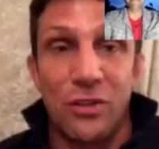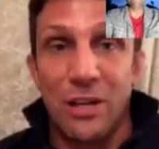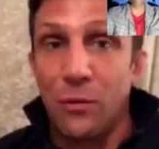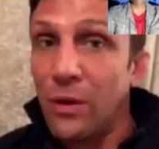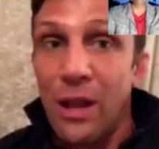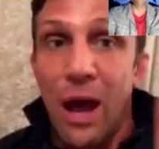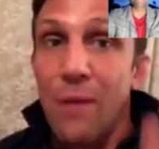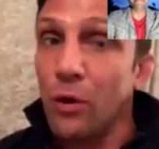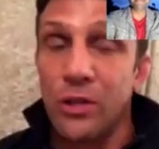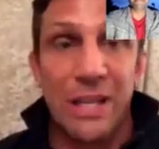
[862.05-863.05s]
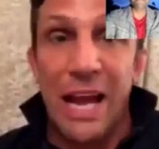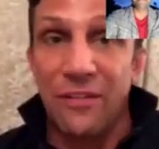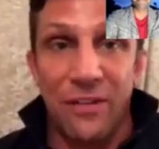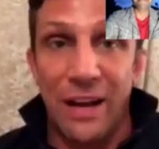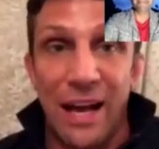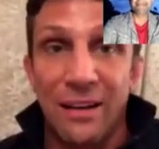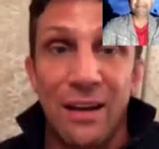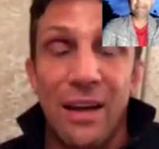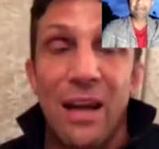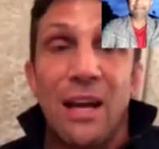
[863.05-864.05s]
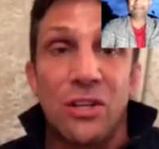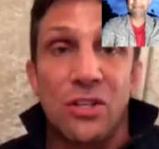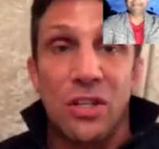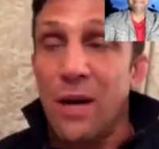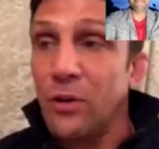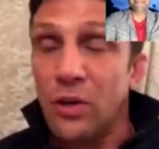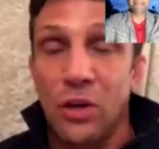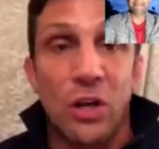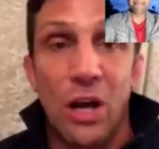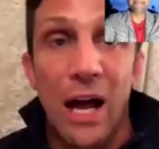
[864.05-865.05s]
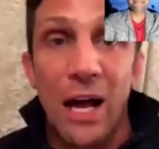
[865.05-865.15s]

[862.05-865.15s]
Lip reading: Like, well, I'm not standing for that. Listen, I'm a good guy.